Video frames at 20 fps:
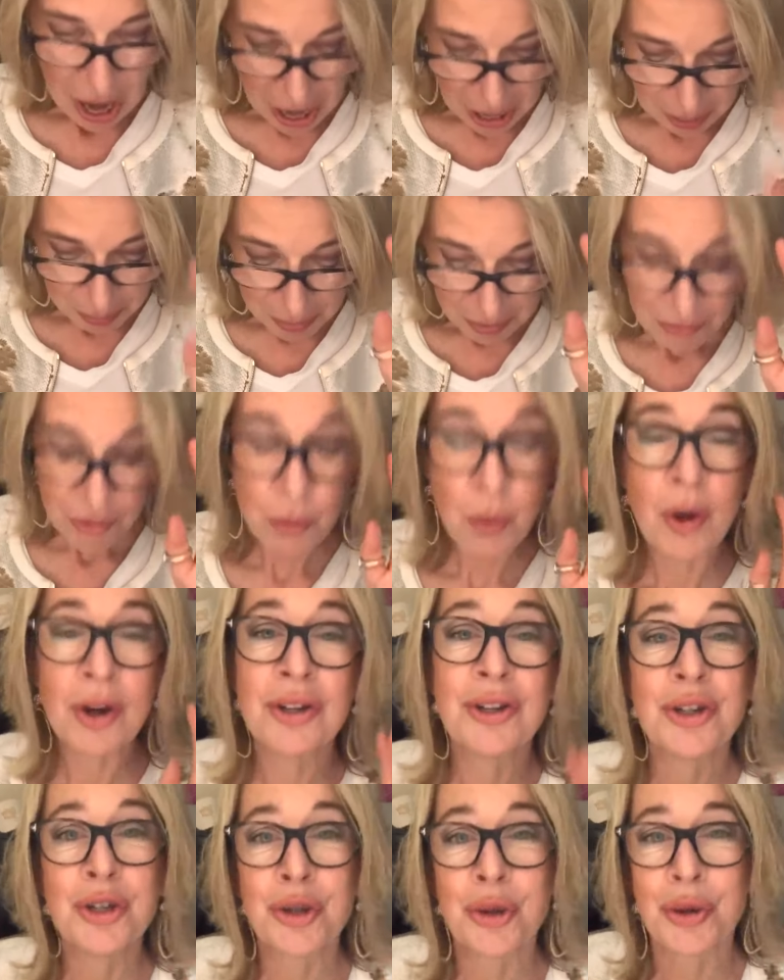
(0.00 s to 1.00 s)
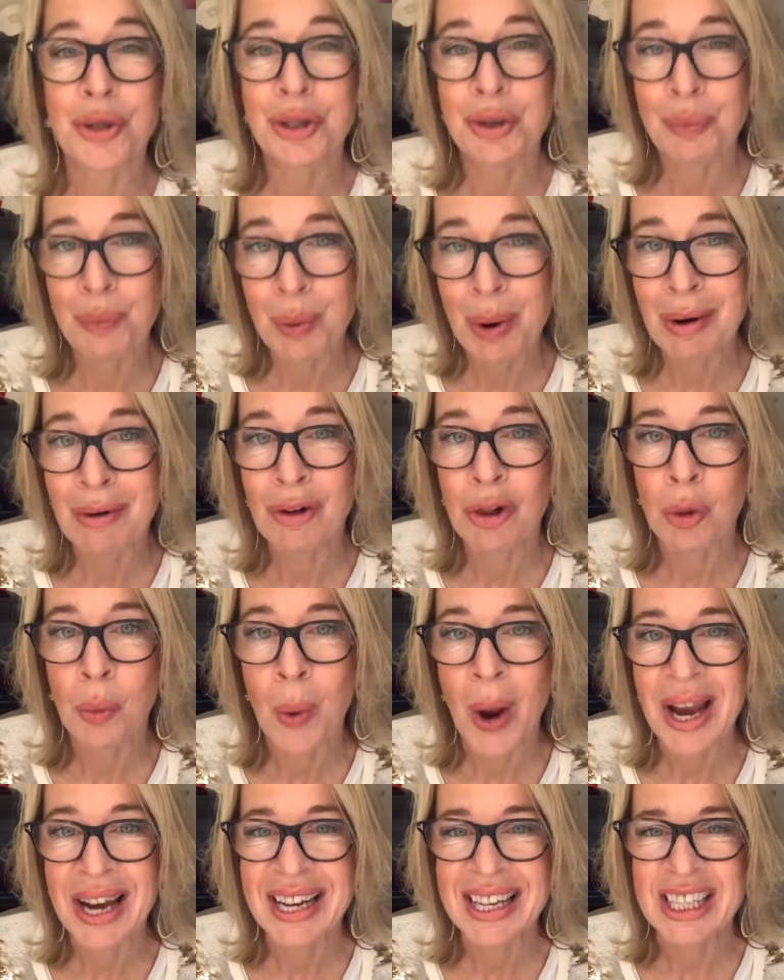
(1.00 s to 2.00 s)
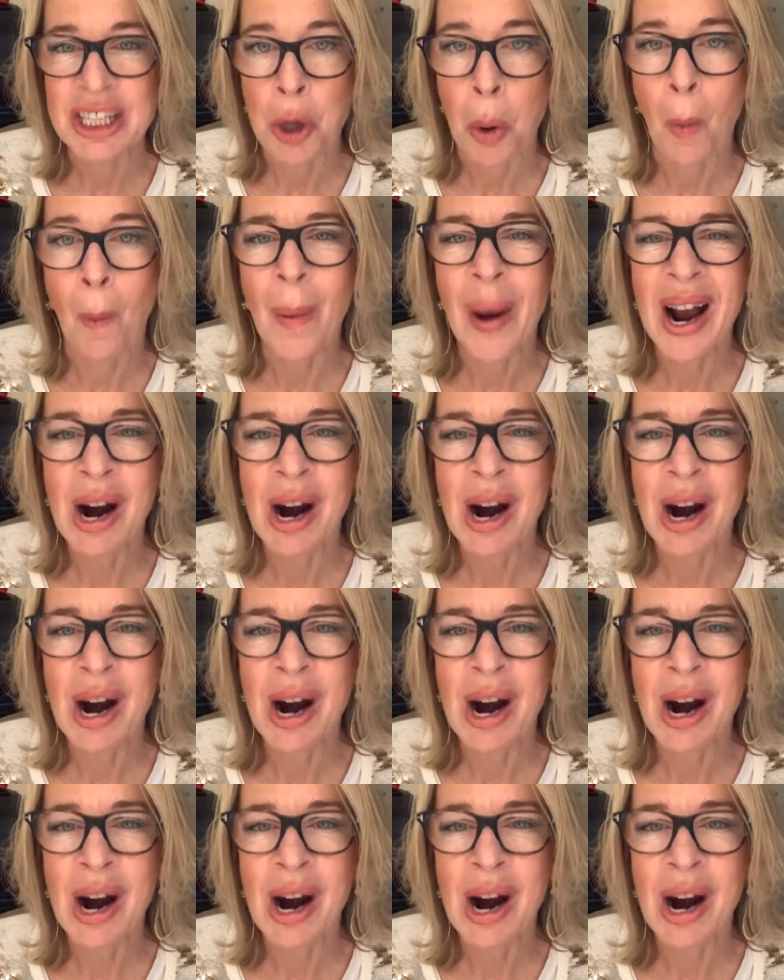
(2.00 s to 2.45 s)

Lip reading: If you want to join the Wirral waitlist,